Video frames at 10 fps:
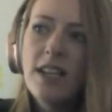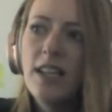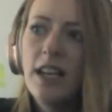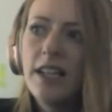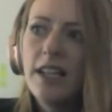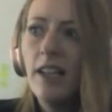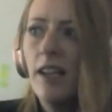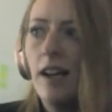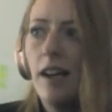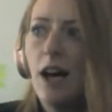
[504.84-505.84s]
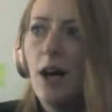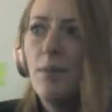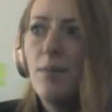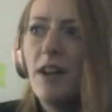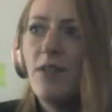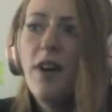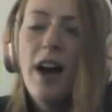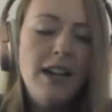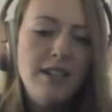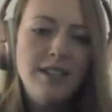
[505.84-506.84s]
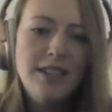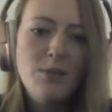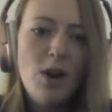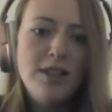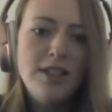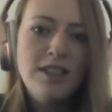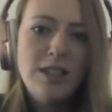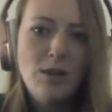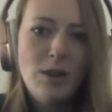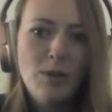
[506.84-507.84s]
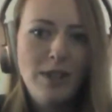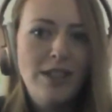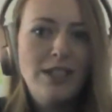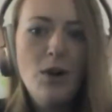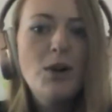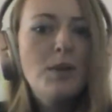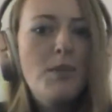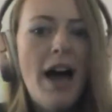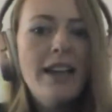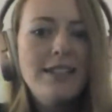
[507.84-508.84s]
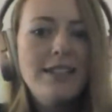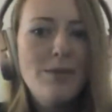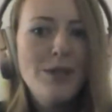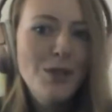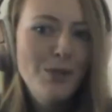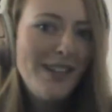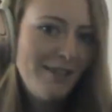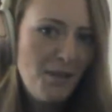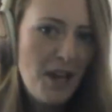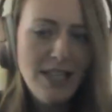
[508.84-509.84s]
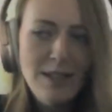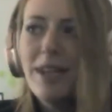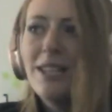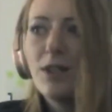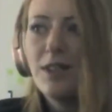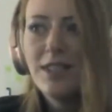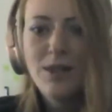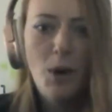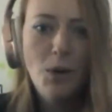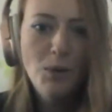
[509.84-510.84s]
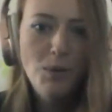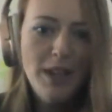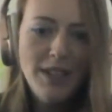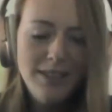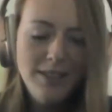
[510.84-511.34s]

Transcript: and like if you've had design processes that were like really slow in the past? I'm assuming yes, based on this quote, but.